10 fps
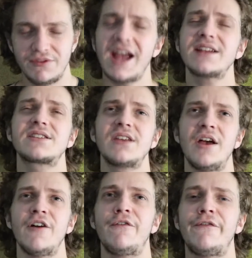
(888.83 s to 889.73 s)
That's
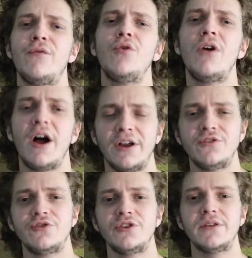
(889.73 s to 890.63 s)

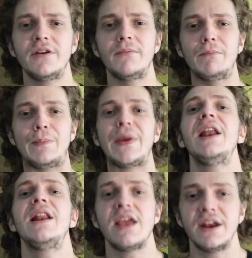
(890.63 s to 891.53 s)
400
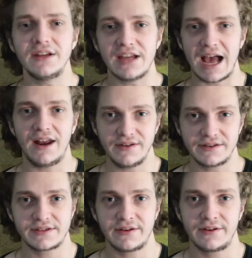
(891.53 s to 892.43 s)
billion
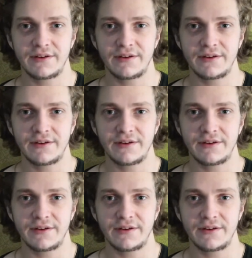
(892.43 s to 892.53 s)
gallons.